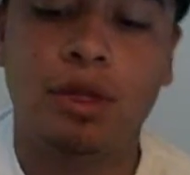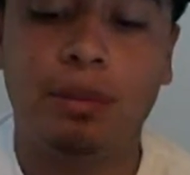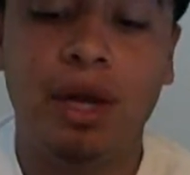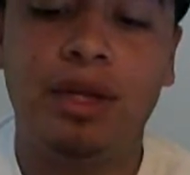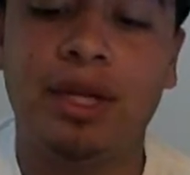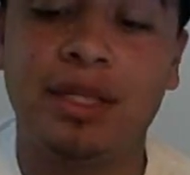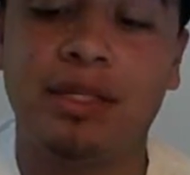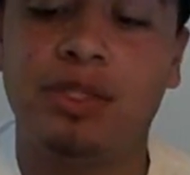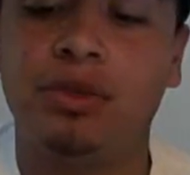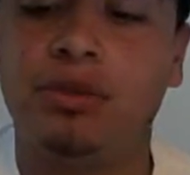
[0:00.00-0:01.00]
but I only got
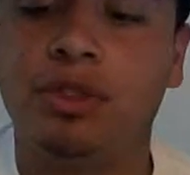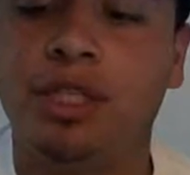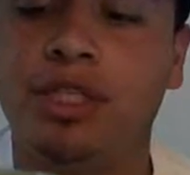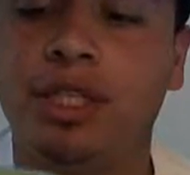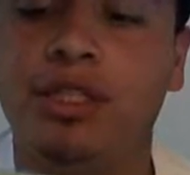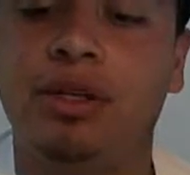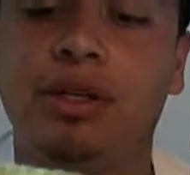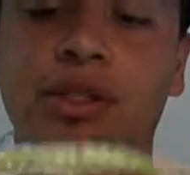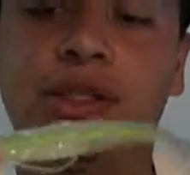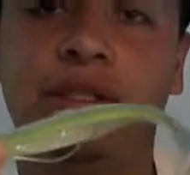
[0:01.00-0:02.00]
these two just to let you guys know
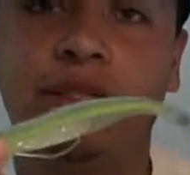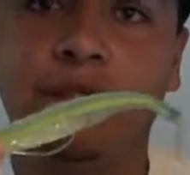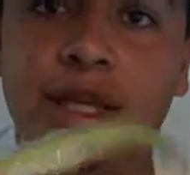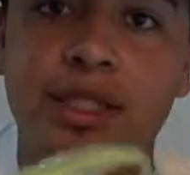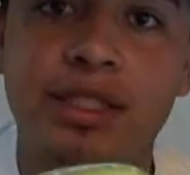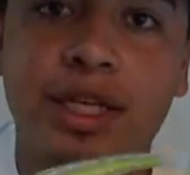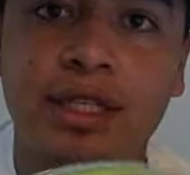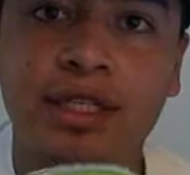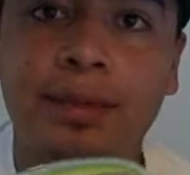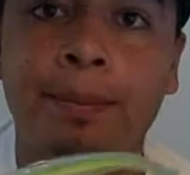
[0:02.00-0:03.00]
this is the Dead
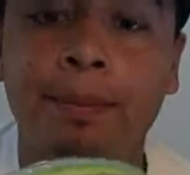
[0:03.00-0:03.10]
Sexy